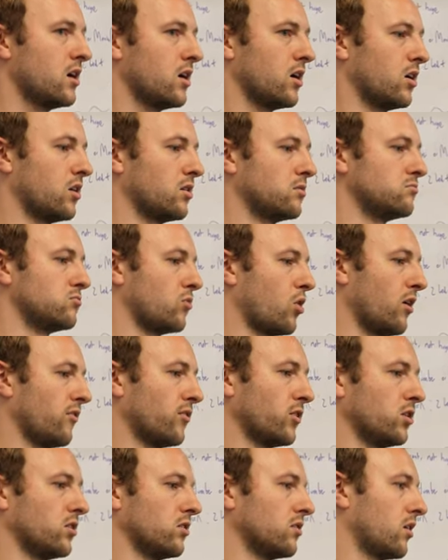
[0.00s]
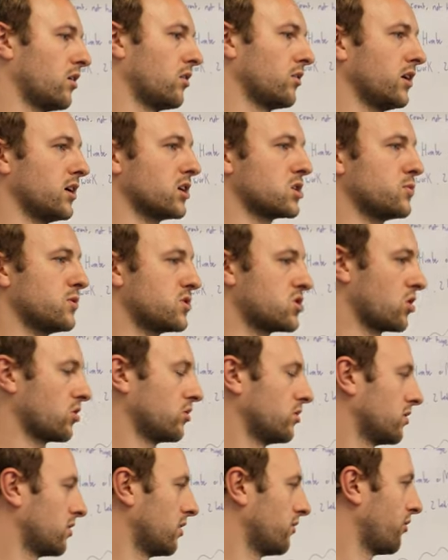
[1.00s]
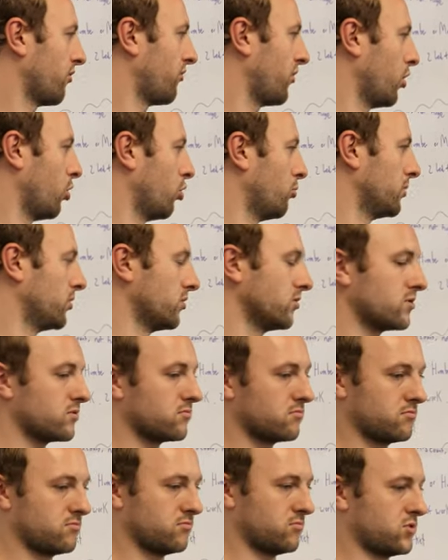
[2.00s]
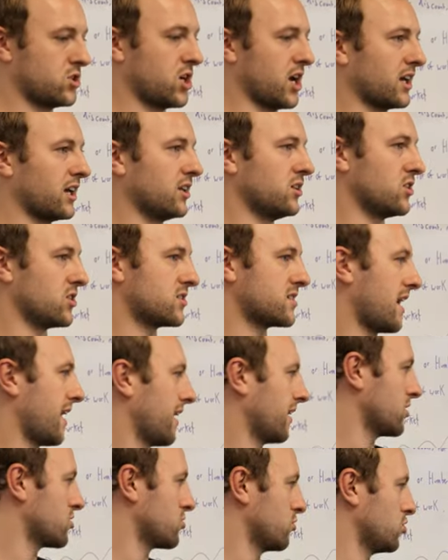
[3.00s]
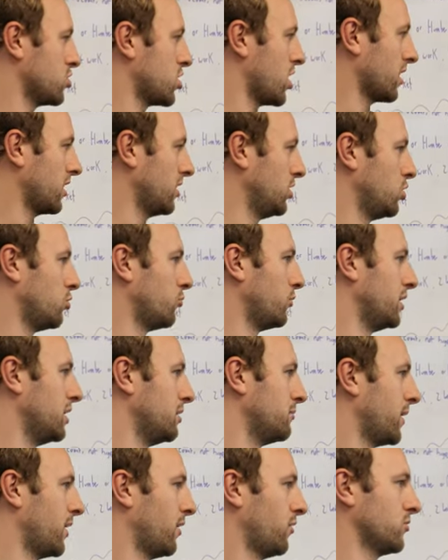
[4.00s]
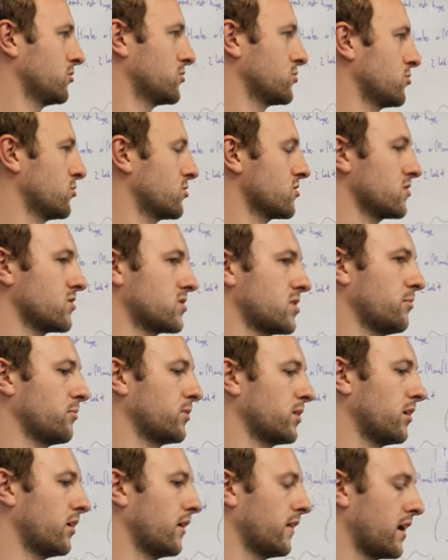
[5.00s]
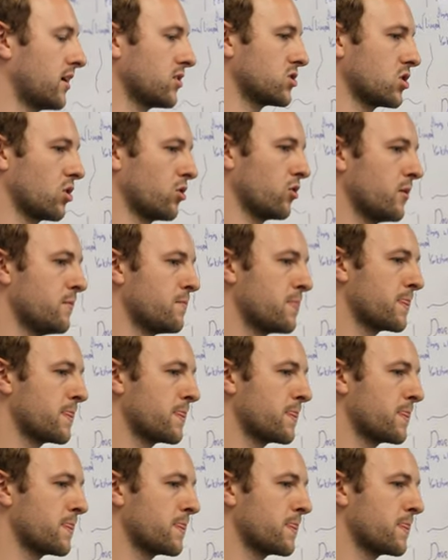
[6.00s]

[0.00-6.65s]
rather than, oh yeah, should we chuck on another film and check in your texts or check in your emails or something like that. So